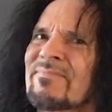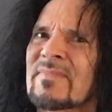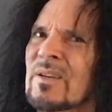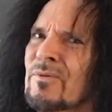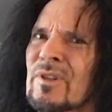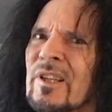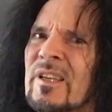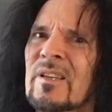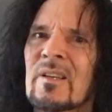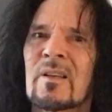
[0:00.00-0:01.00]
Not
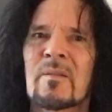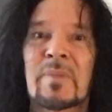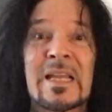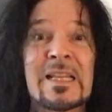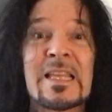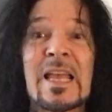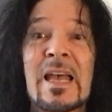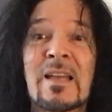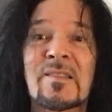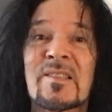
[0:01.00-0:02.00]
really. Pain in the
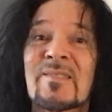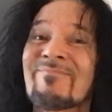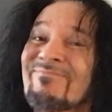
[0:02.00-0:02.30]
ass?